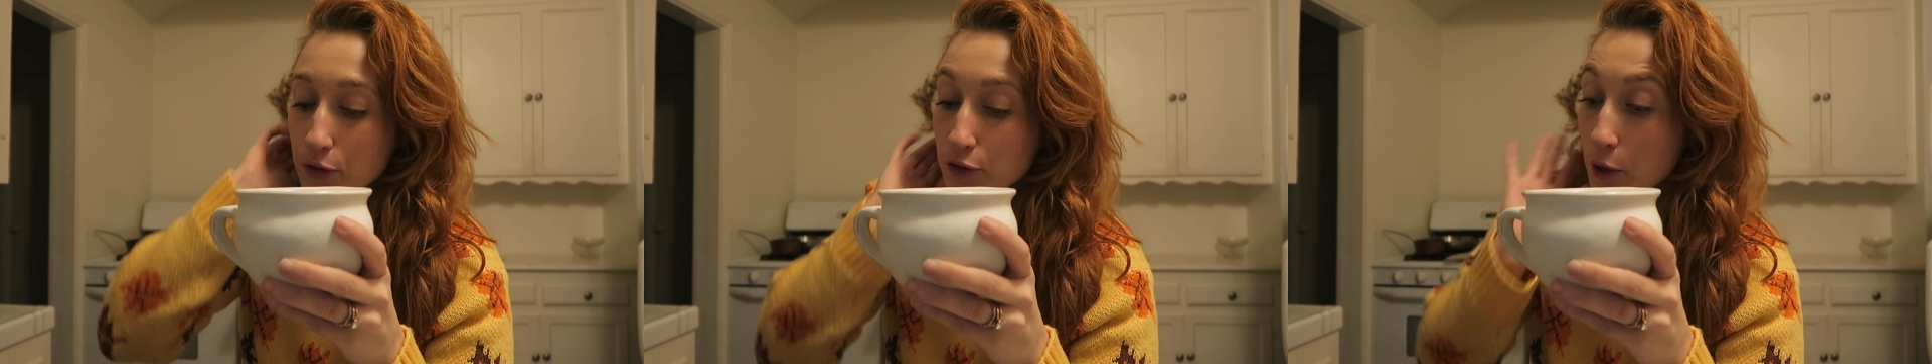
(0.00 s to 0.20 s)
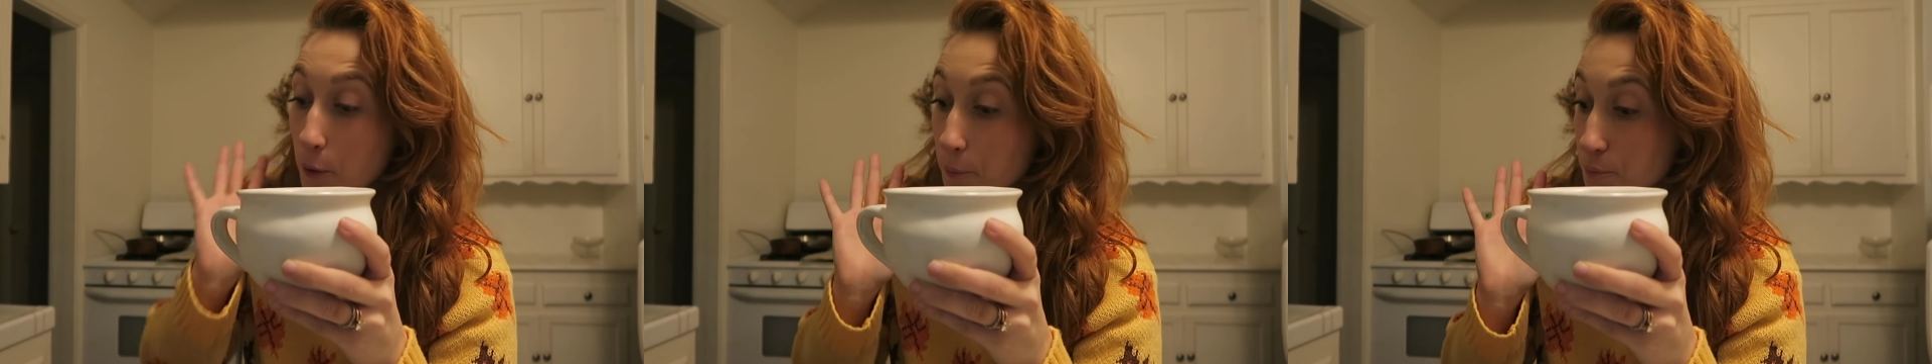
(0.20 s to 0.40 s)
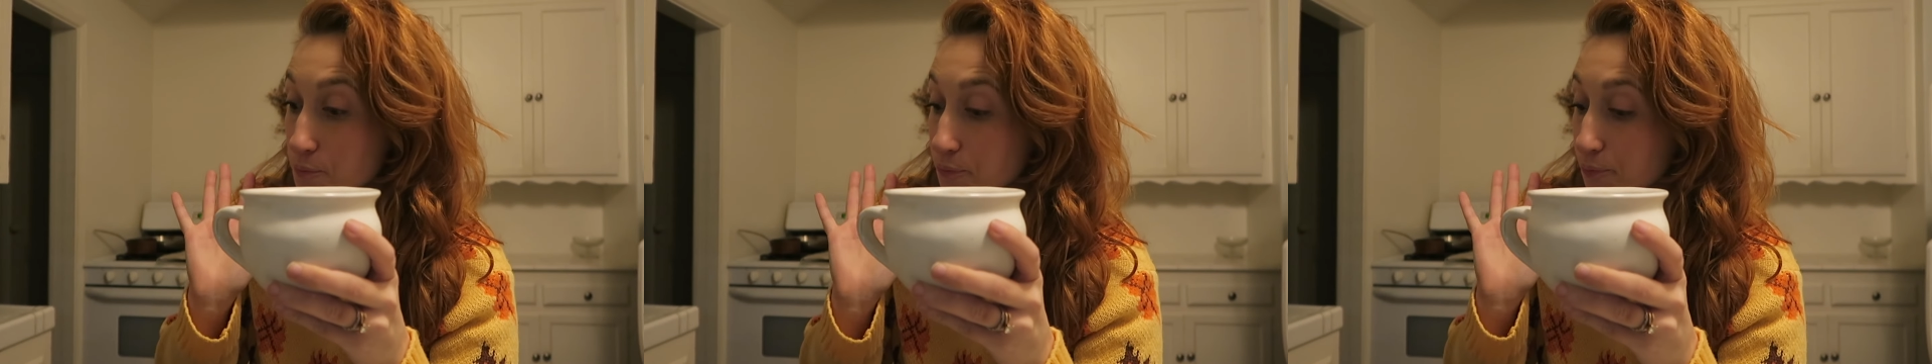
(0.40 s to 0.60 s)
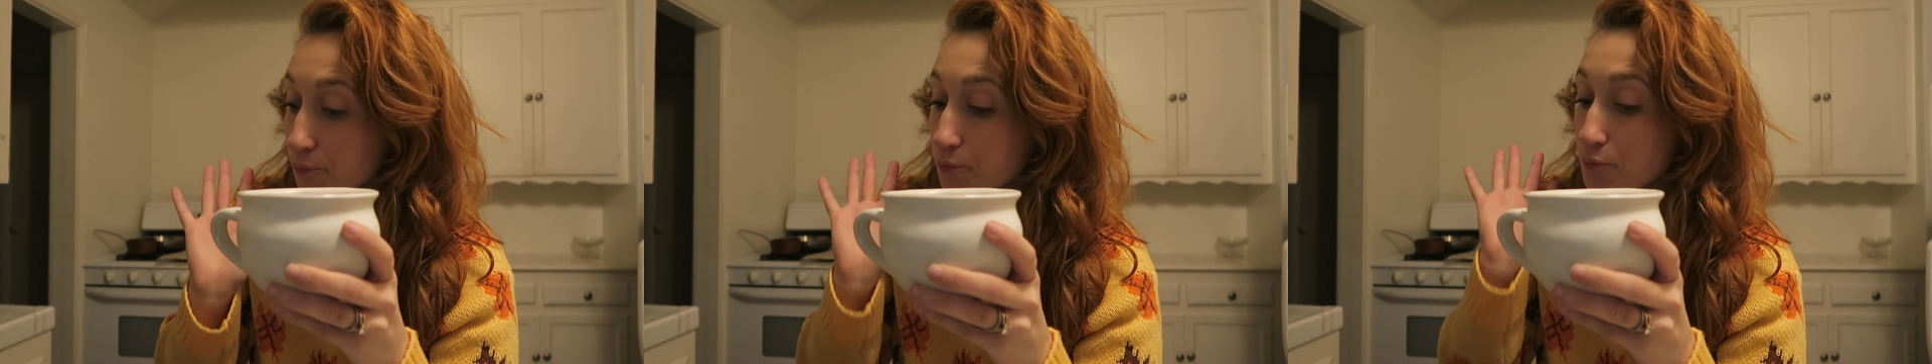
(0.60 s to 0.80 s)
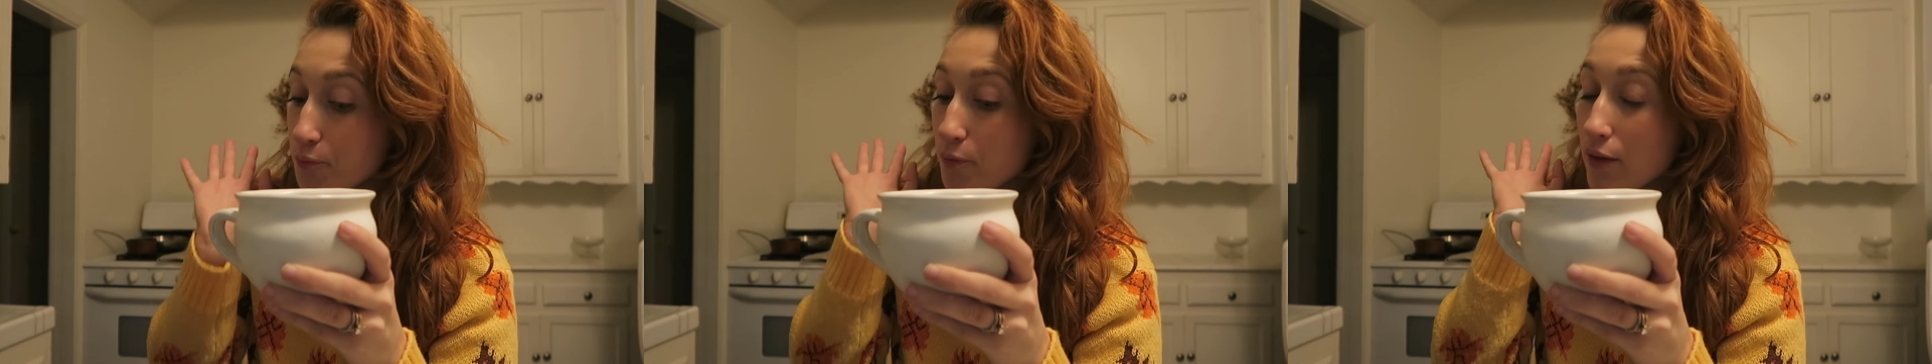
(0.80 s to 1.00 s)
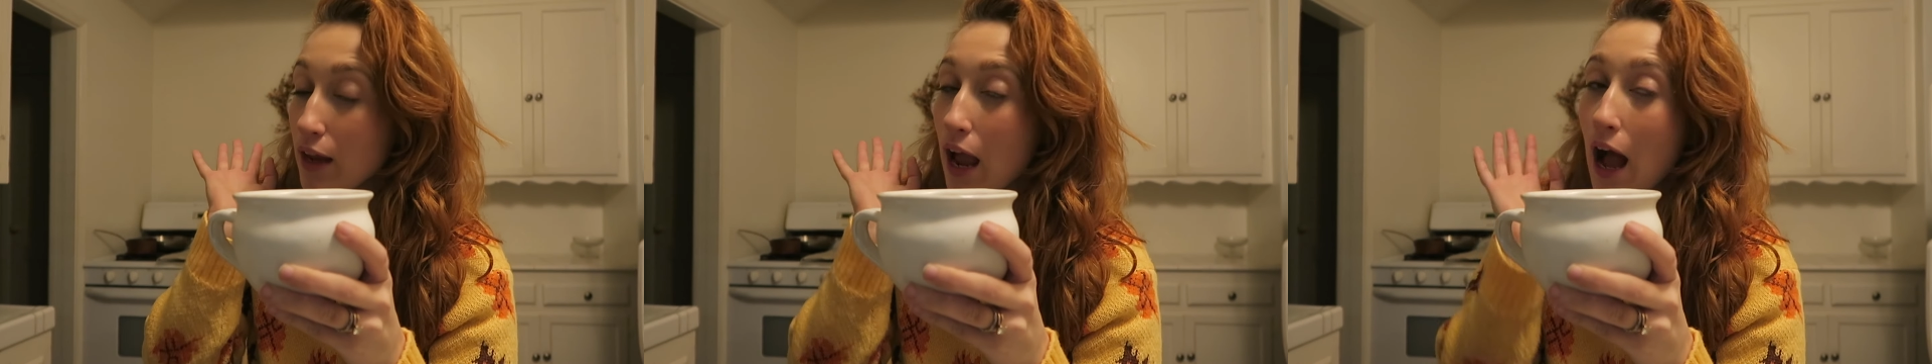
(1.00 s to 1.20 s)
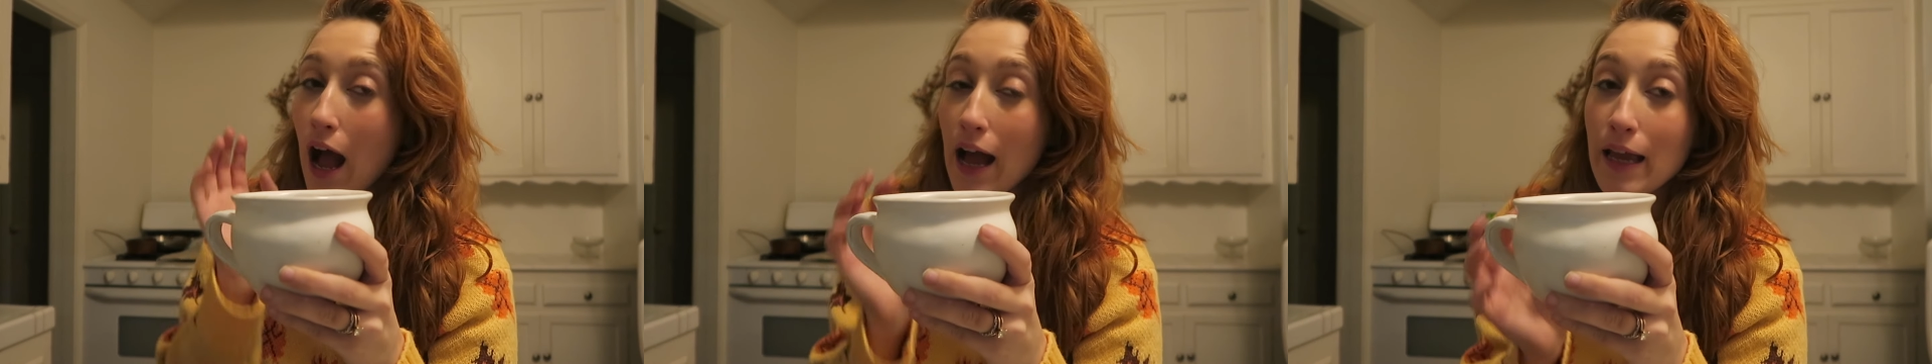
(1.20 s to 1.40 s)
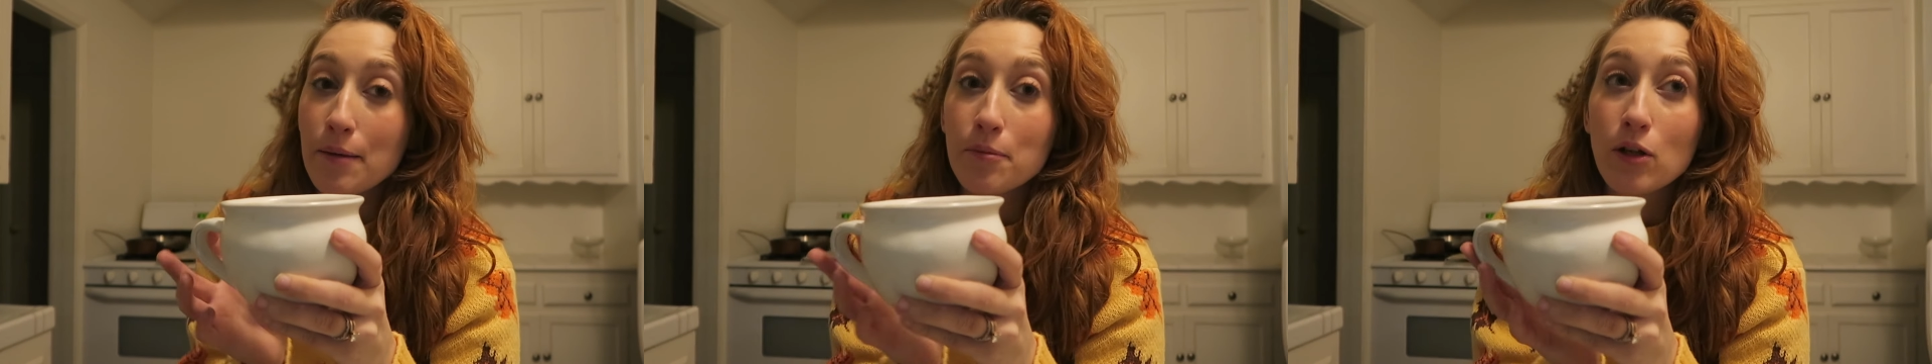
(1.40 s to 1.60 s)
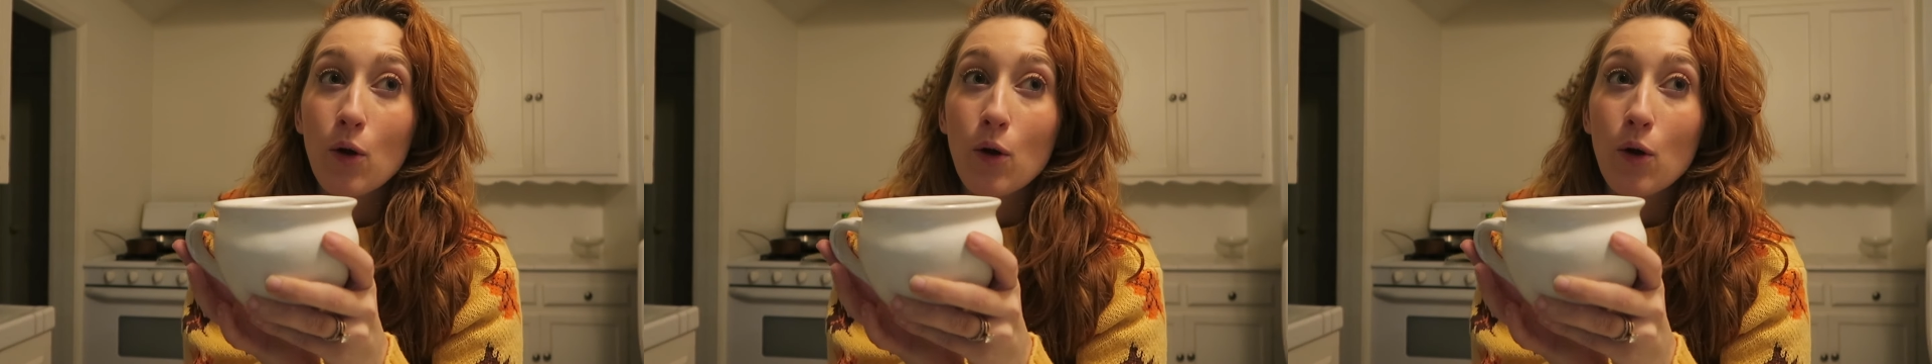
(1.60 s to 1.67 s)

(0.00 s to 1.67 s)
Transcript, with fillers: So I'm